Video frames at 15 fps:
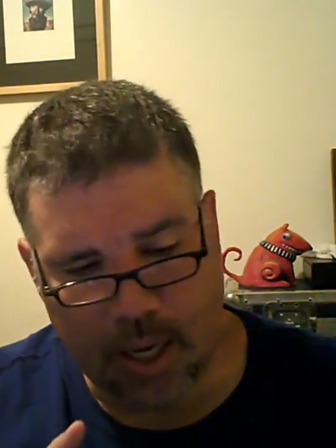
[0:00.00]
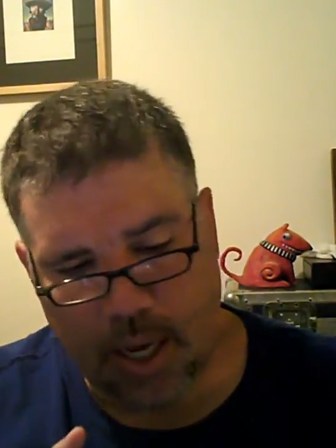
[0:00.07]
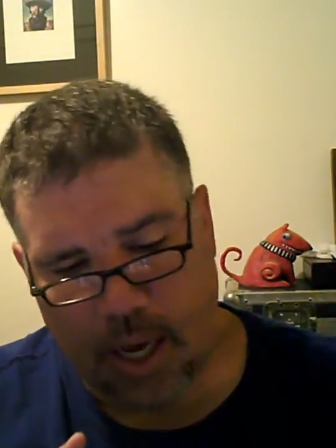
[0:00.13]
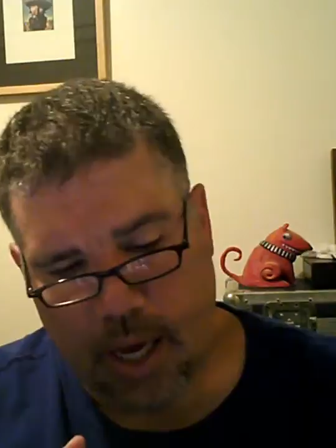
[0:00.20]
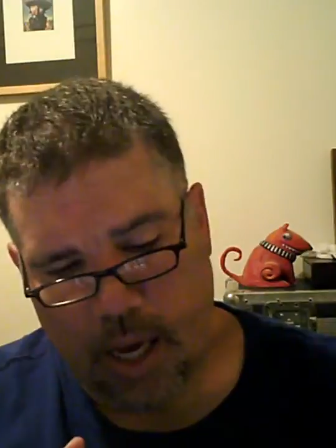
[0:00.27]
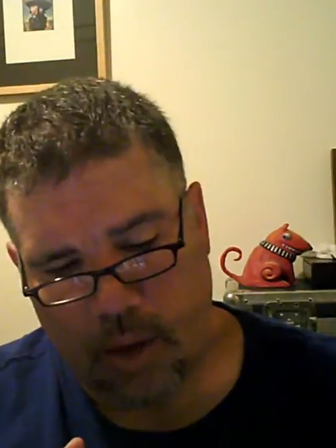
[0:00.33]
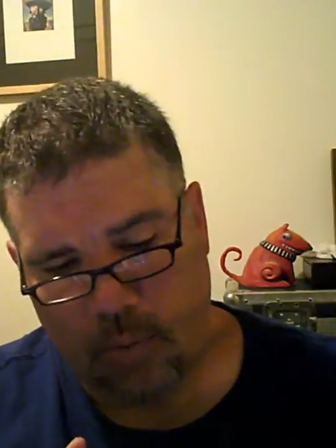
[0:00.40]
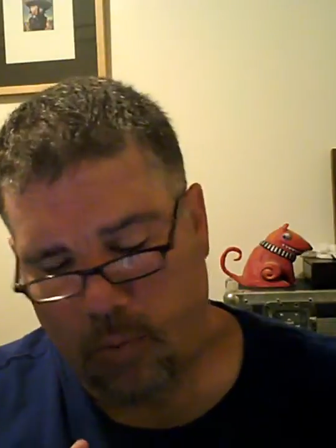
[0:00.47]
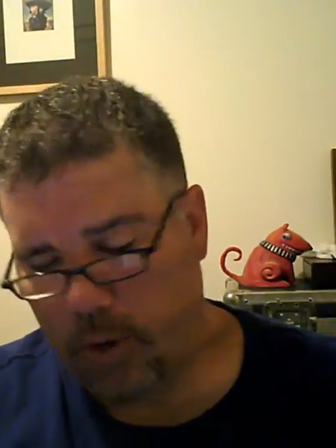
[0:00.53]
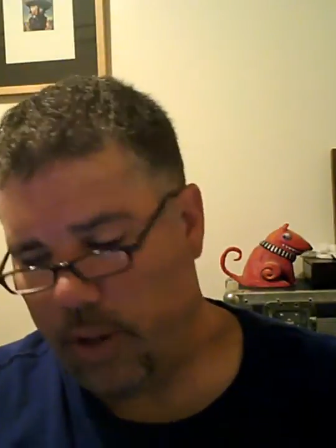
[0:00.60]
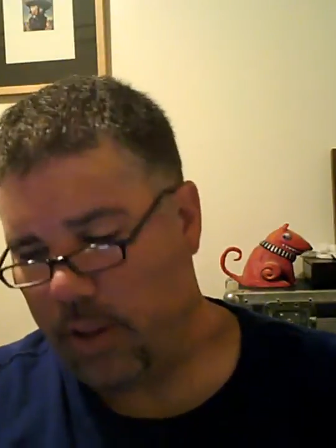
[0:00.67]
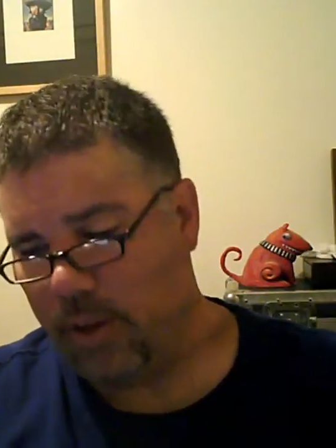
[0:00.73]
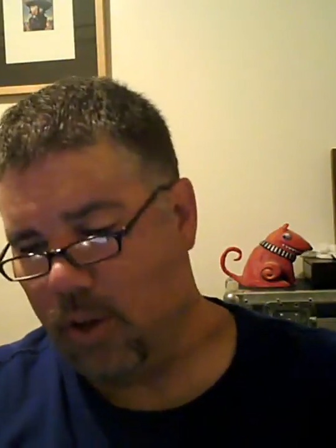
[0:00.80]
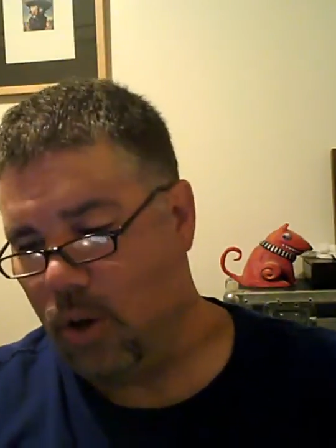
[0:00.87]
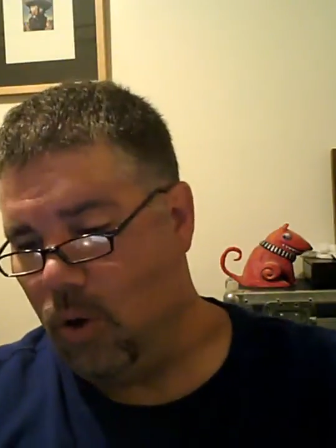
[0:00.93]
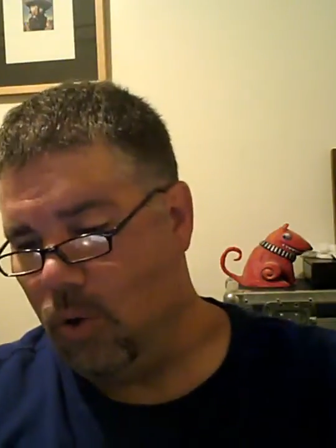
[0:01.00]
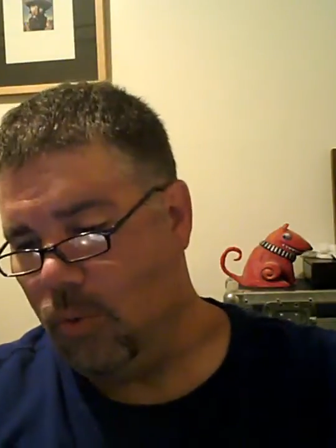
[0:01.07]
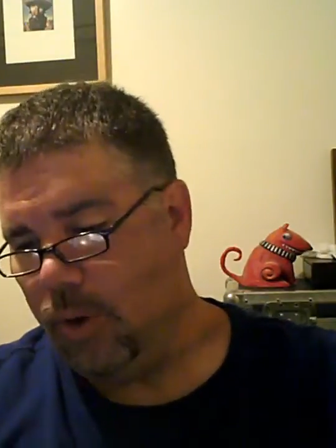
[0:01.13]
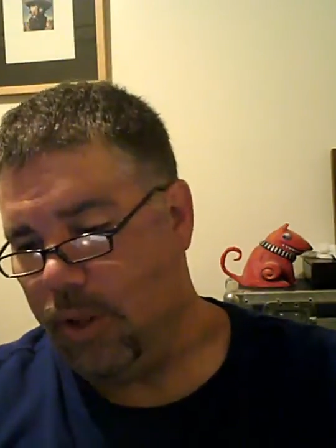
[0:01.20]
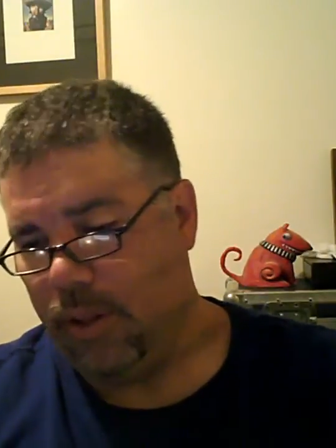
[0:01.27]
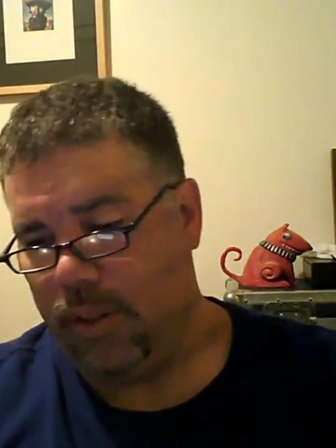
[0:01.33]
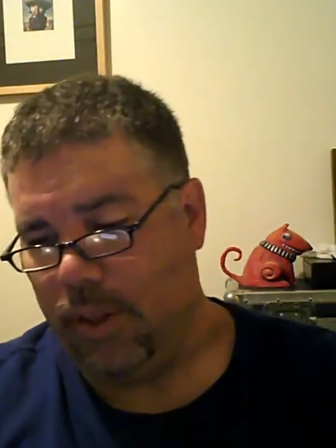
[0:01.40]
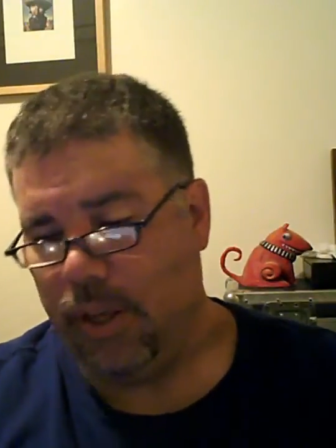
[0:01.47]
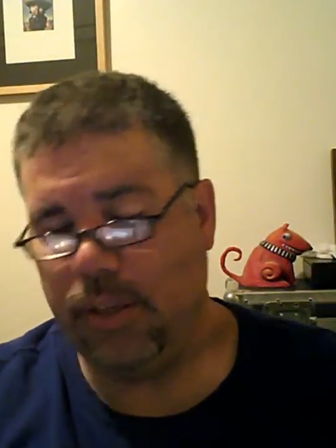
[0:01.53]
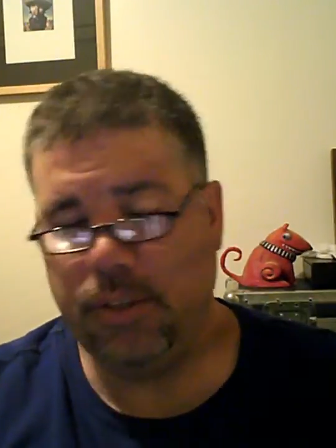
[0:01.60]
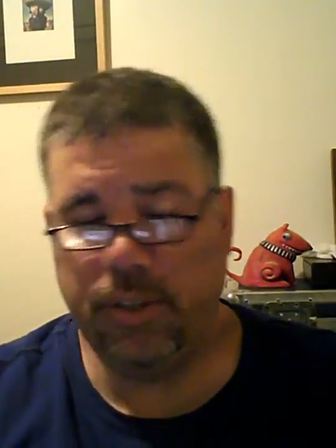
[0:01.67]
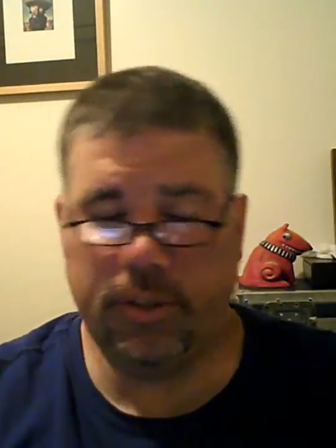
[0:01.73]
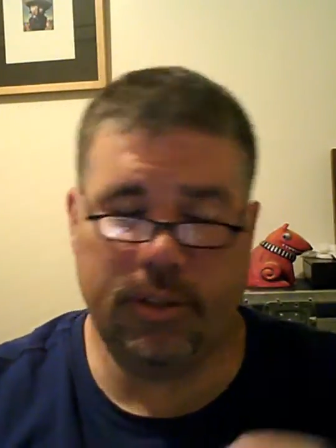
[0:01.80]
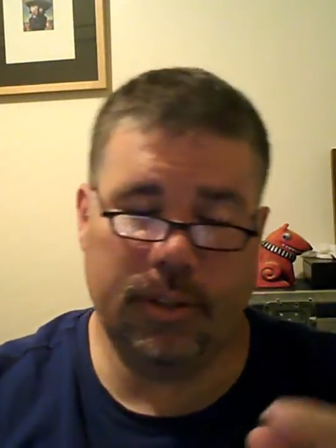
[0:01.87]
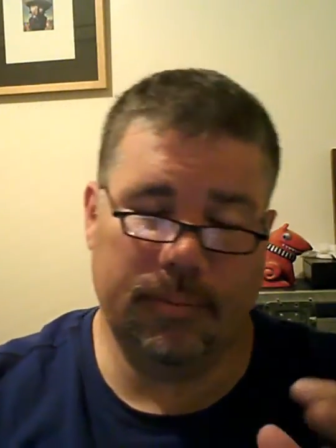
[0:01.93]
Uh, one of the goal, one of the things,
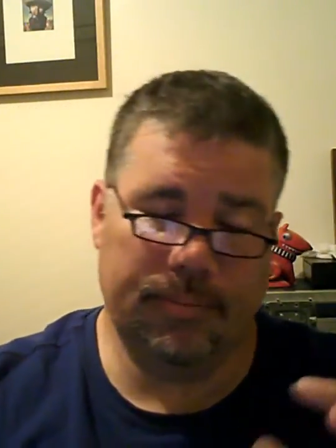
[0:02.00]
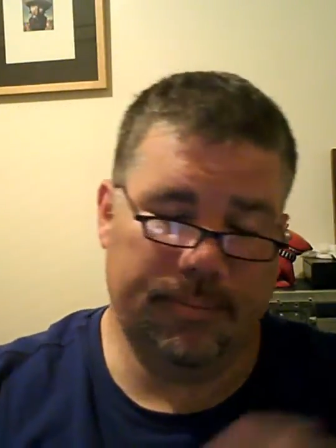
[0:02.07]
just to,